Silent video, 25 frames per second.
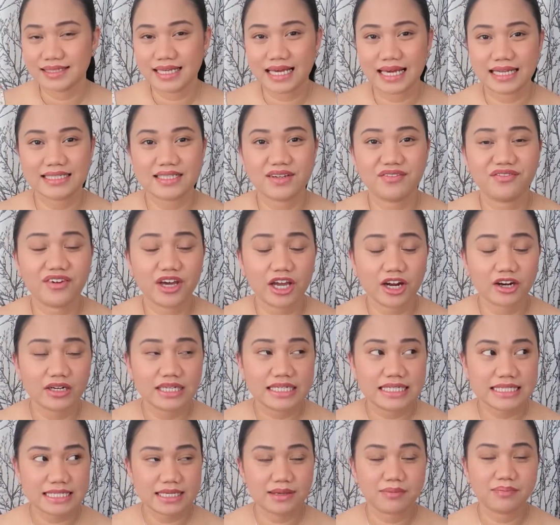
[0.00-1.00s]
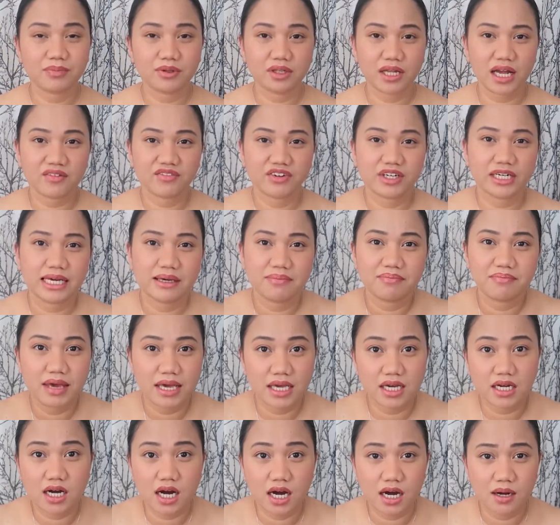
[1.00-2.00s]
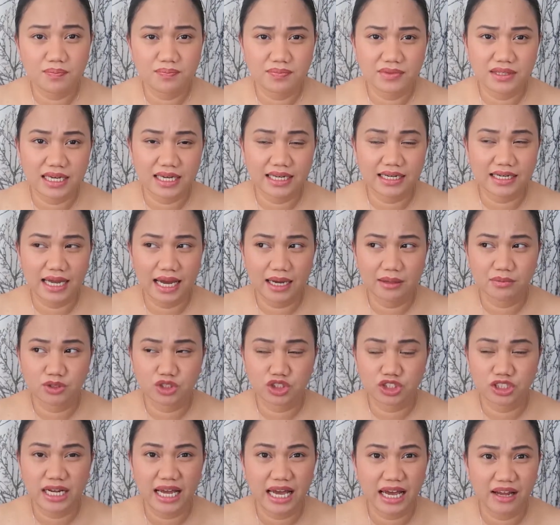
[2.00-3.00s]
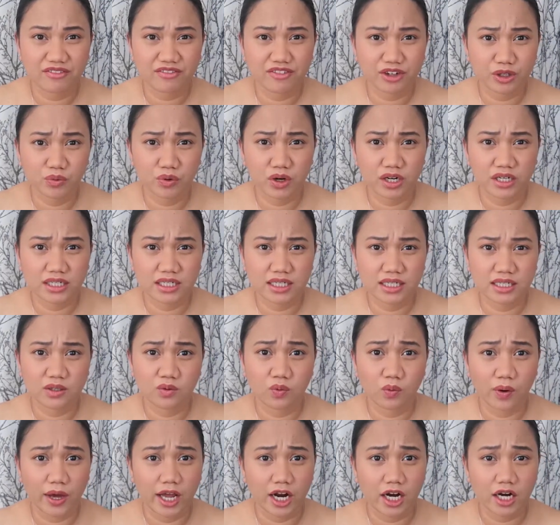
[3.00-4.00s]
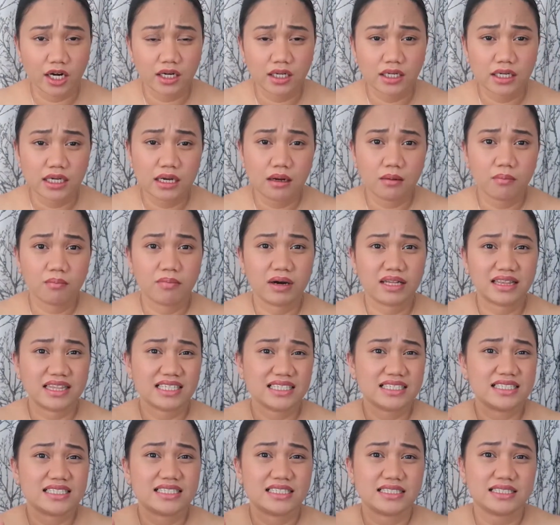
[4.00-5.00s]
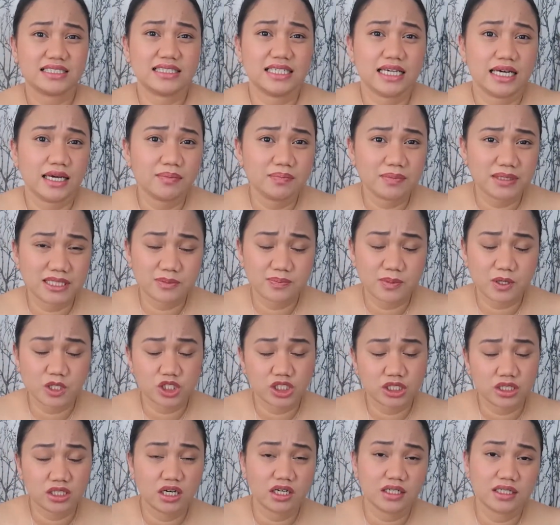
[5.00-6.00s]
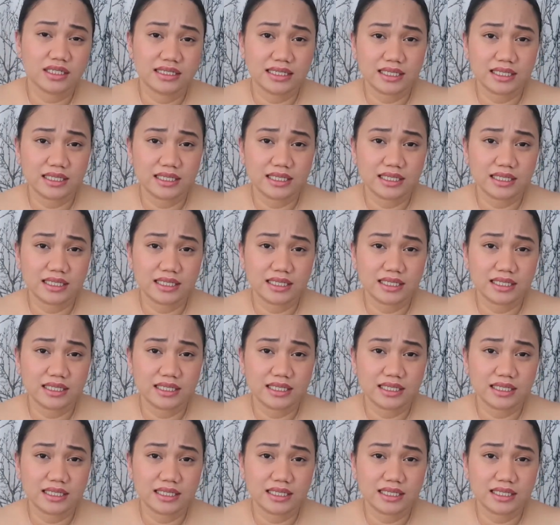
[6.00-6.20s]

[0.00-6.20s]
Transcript: It's a very simple everyday makeup that I'm sure everyone can wear. But this is a tip, especially on the